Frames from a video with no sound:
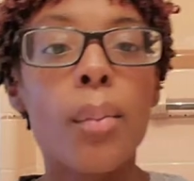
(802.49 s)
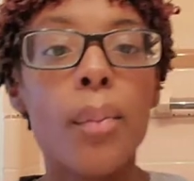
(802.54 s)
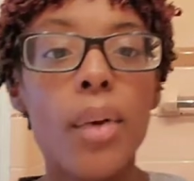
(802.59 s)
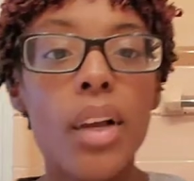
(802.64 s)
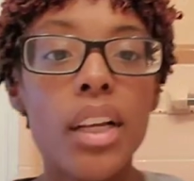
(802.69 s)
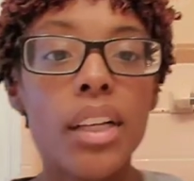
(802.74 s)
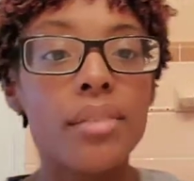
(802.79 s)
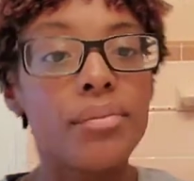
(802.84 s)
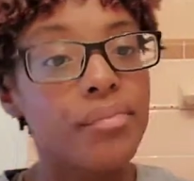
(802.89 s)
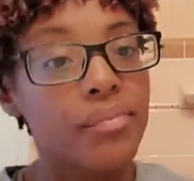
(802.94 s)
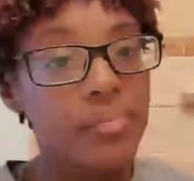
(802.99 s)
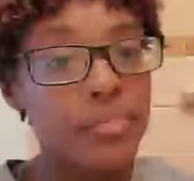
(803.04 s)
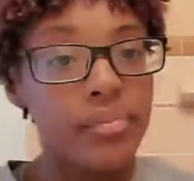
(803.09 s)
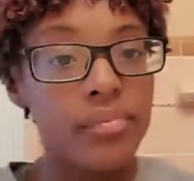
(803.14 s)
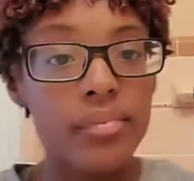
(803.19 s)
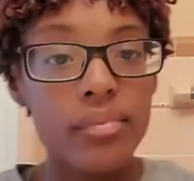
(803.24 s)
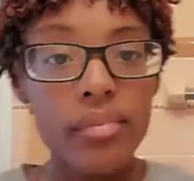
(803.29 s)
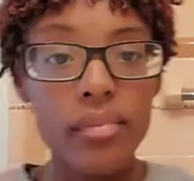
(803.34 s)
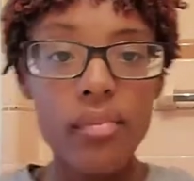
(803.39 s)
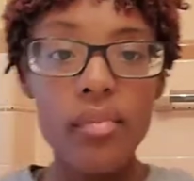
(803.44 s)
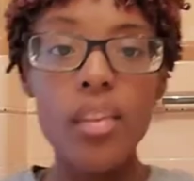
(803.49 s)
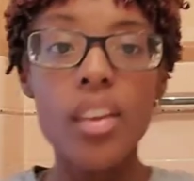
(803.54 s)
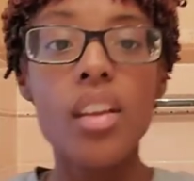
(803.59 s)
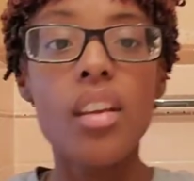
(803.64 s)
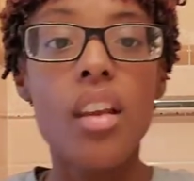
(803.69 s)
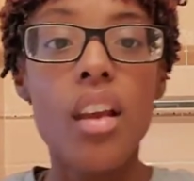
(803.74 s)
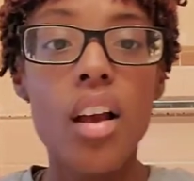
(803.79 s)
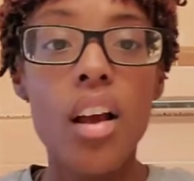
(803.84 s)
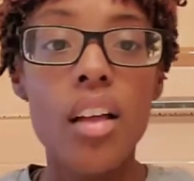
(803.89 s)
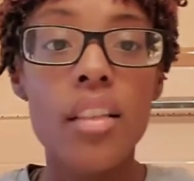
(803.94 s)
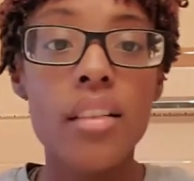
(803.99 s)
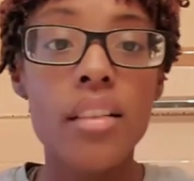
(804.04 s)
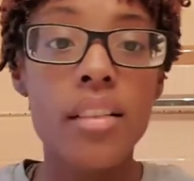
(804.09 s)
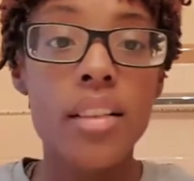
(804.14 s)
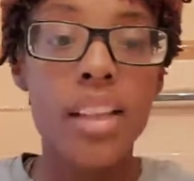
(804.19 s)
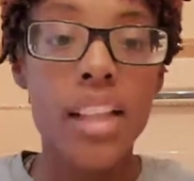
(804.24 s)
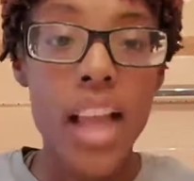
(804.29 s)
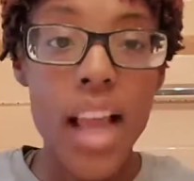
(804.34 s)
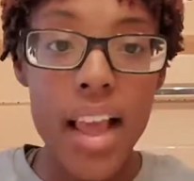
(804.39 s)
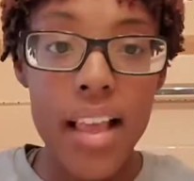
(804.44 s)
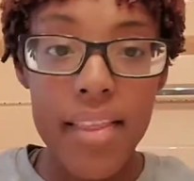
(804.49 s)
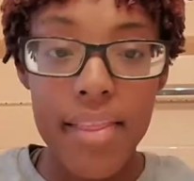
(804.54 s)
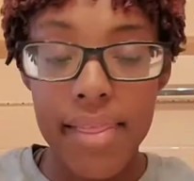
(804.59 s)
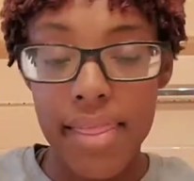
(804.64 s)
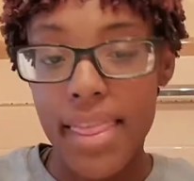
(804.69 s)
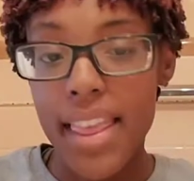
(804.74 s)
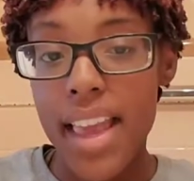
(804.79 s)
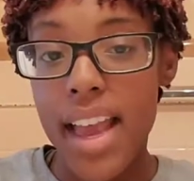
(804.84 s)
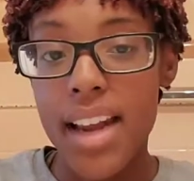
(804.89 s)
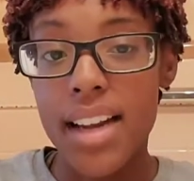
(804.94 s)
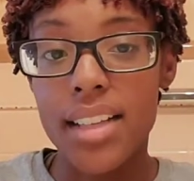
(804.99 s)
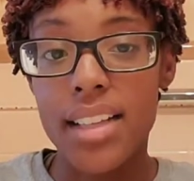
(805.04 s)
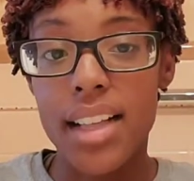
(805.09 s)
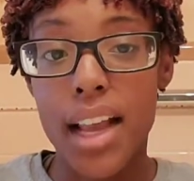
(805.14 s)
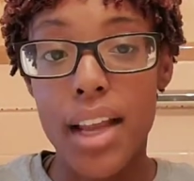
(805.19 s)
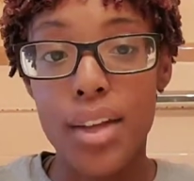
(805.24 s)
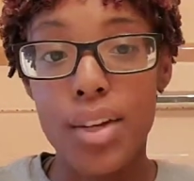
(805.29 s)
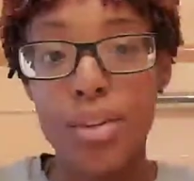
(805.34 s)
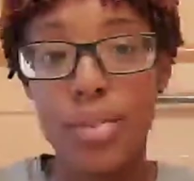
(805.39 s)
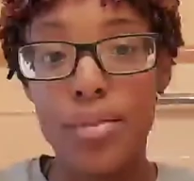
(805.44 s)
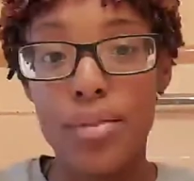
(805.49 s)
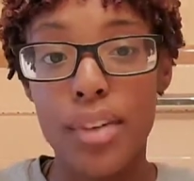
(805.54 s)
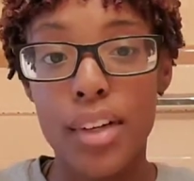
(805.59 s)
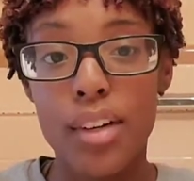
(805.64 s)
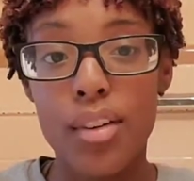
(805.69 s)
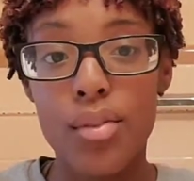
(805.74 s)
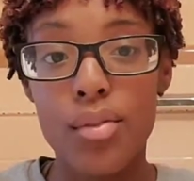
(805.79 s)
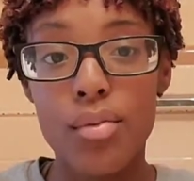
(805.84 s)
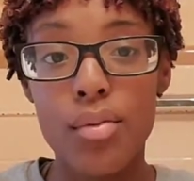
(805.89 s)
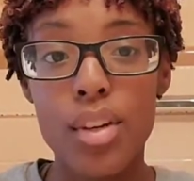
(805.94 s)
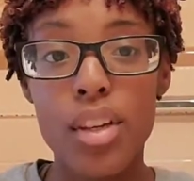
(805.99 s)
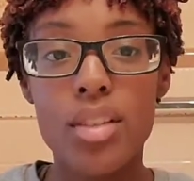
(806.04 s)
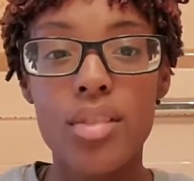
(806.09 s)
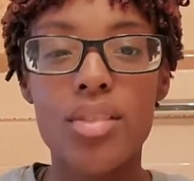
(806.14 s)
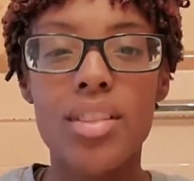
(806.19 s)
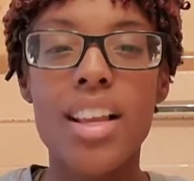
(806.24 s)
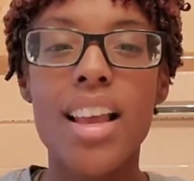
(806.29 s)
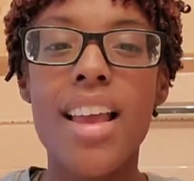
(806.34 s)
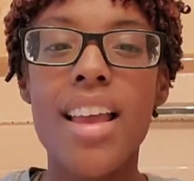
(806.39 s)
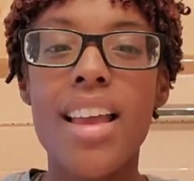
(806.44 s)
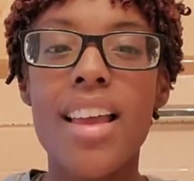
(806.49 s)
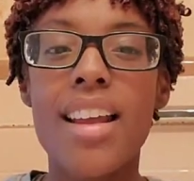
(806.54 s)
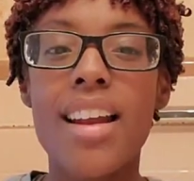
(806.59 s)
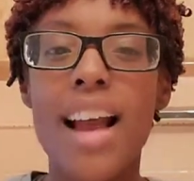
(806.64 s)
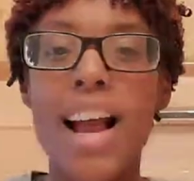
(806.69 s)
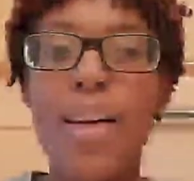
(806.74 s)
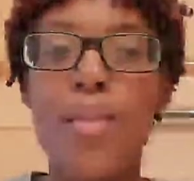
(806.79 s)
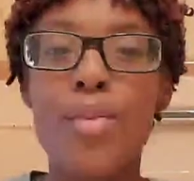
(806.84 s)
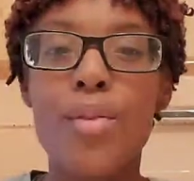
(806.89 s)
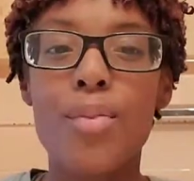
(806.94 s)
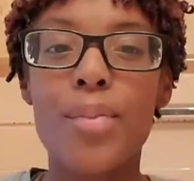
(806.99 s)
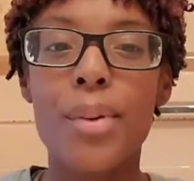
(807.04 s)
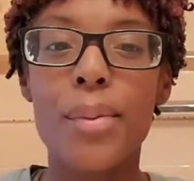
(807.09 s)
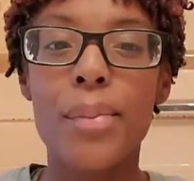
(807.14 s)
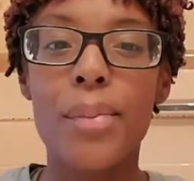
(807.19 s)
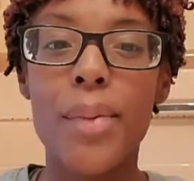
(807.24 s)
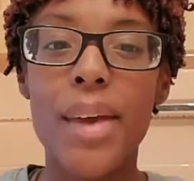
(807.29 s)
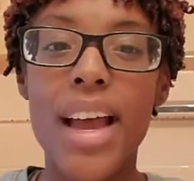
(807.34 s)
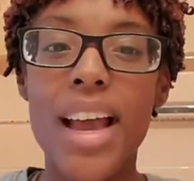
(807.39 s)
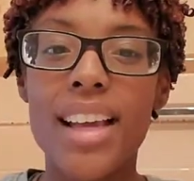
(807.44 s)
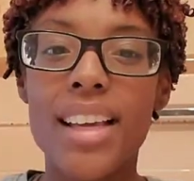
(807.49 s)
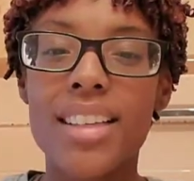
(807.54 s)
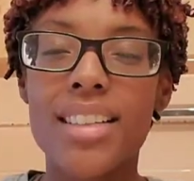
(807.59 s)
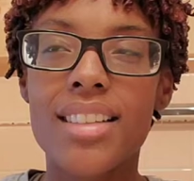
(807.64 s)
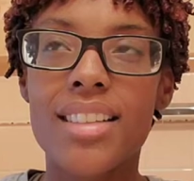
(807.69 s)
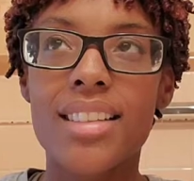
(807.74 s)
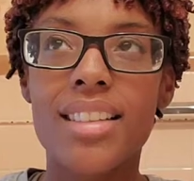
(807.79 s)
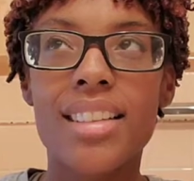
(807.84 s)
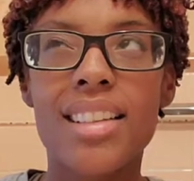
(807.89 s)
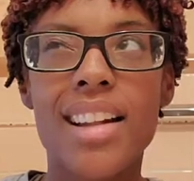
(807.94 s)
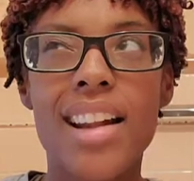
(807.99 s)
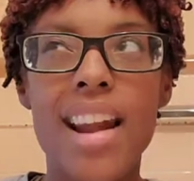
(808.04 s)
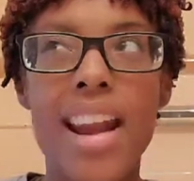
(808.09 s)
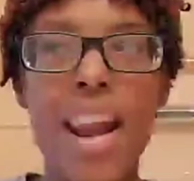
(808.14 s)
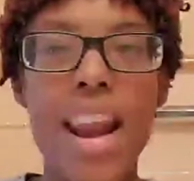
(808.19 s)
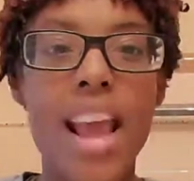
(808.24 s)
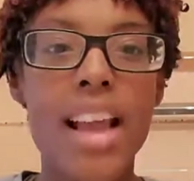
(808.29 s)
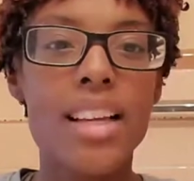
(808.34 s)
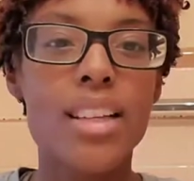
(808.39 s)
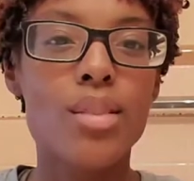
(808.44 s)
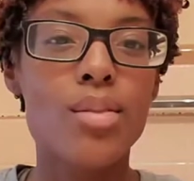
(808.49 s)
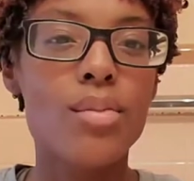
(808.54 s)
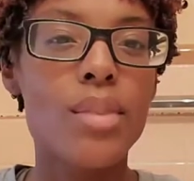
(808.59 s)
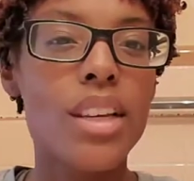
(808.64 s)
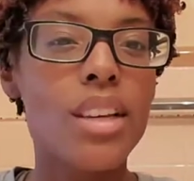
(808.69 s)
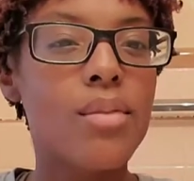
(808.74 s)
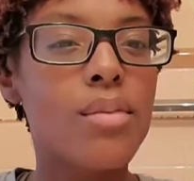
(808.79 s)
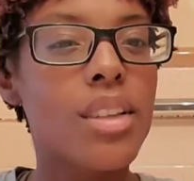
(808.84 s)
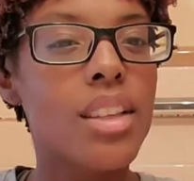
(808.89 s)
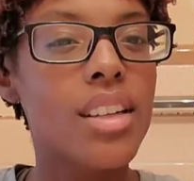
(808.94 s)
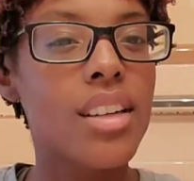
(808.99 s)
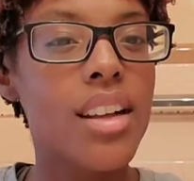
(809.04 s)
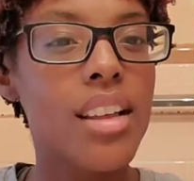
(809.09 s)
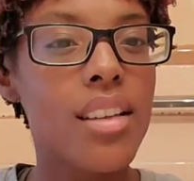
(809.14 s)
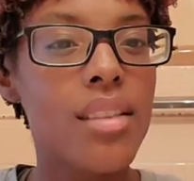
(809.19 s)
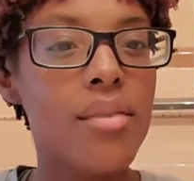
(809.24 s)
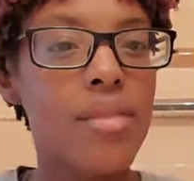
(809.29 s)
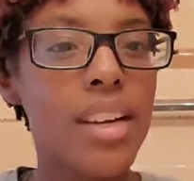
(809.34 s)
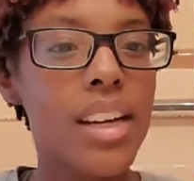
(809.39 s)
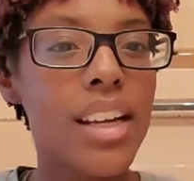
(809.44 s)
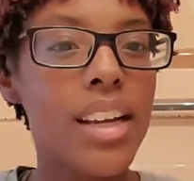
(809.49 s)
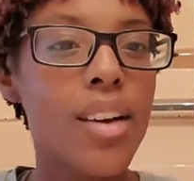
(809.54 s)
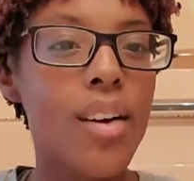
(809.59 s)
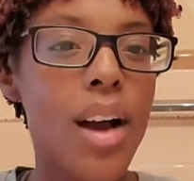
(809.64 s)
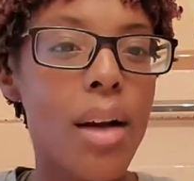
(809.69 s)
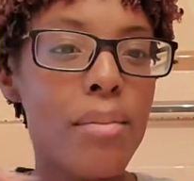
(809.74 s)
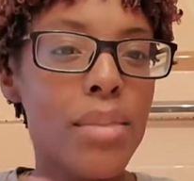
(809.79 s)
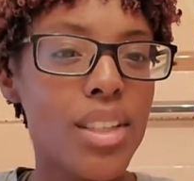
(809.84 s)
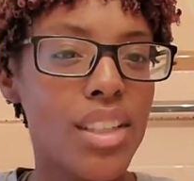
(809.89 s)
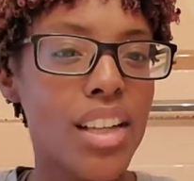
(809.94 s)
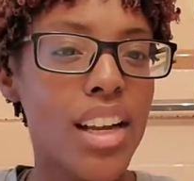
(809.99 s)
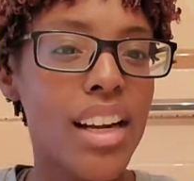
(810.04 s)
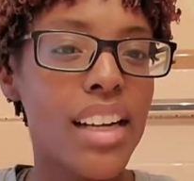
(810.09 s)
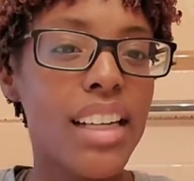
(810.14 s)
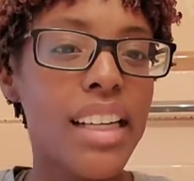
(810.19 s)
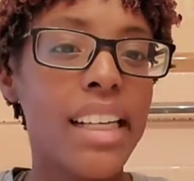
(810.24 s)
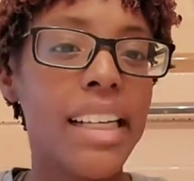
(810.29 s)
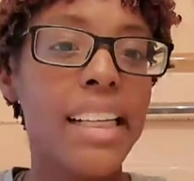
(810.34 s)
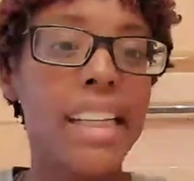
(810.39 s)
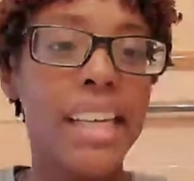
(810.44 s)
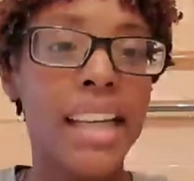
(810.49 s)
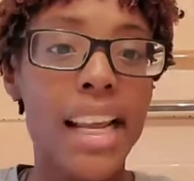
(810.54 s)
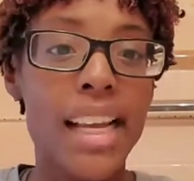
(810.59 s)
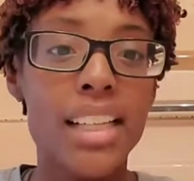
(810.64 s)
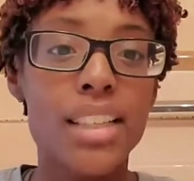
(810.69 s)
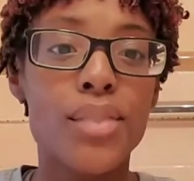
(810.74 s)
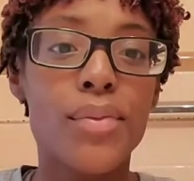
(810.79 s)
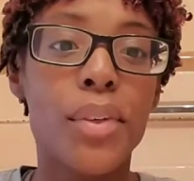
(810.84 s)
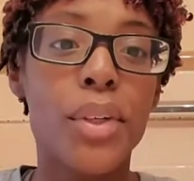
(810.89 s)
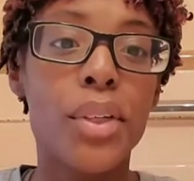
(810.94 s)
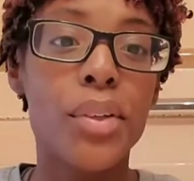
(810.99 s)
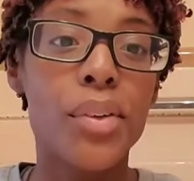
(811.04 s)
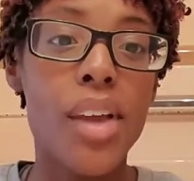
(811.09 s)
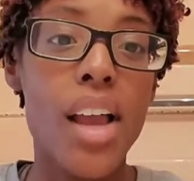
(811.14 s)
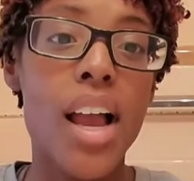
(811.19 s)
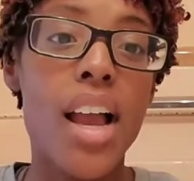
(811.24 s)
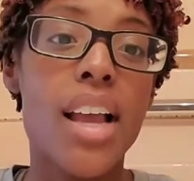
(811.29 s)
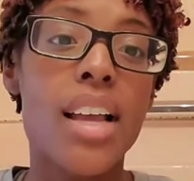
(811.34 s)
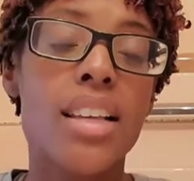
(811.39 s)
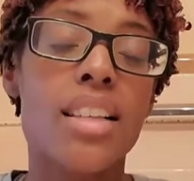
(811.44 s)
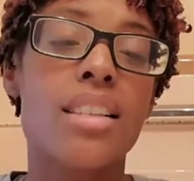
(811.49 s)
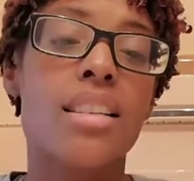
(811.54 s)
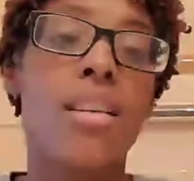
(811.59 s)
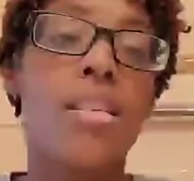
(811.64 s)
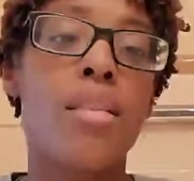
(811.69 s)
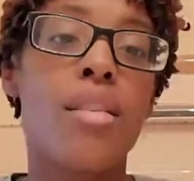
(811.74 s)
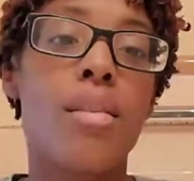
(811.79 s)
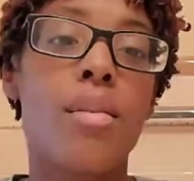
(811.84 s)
But other than that, that is how you do finger coils, and I will be back next week with another video. I'm gonna start getting dates for you guys.